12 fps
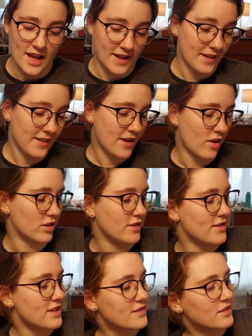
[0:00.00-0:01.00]
And I like all
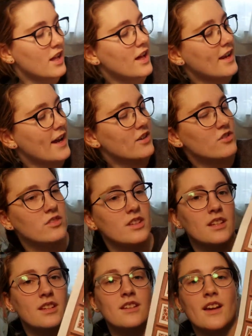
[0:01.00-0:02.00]
of these a lot,
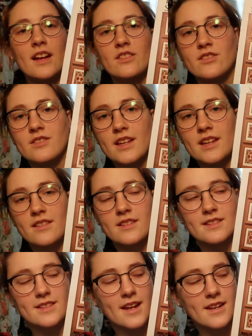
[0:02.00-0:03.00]
actually. I just like the
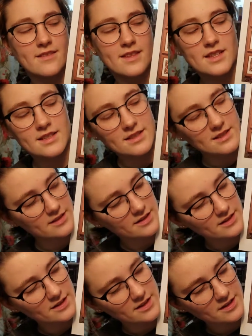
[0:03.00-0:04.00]
design of these,
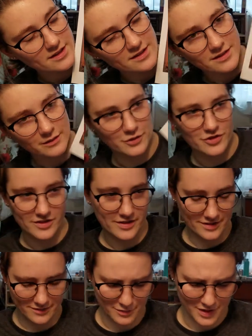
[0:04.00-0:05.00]
which
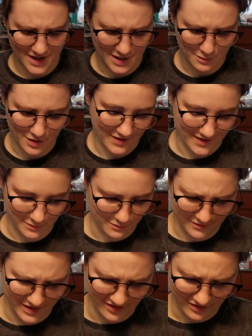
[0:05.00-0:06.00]
is why I bought
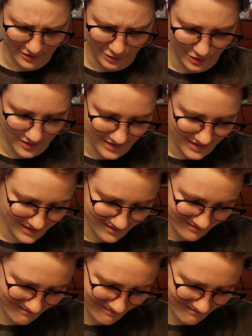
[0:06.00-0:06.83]
them, of course.